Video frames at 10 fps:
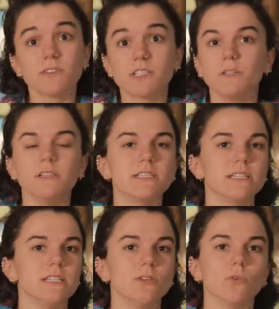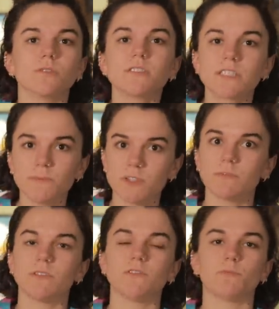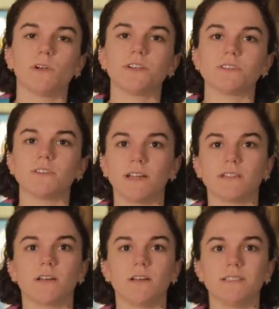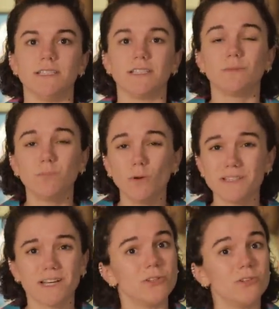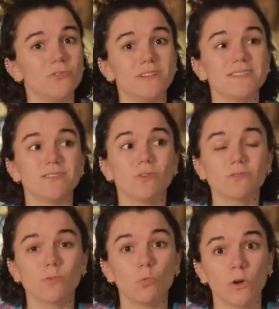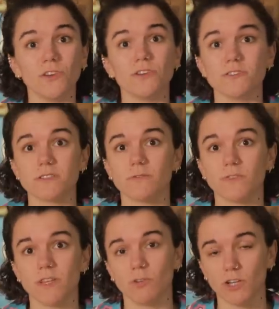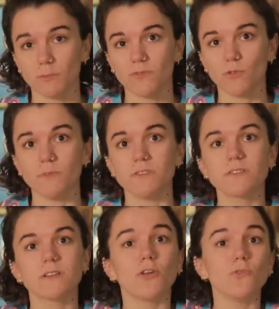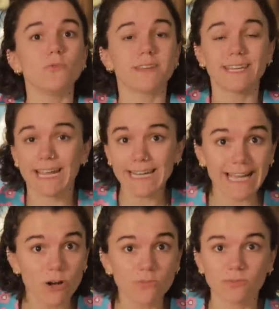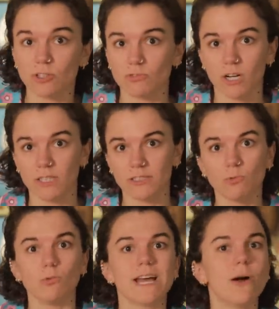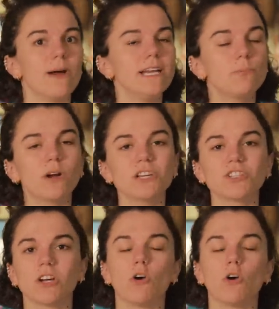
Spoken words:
irritability or symptoms of depression and anxiety can probably tell you that it's not done wonders for their running performance. Though getting out for a run without any pressure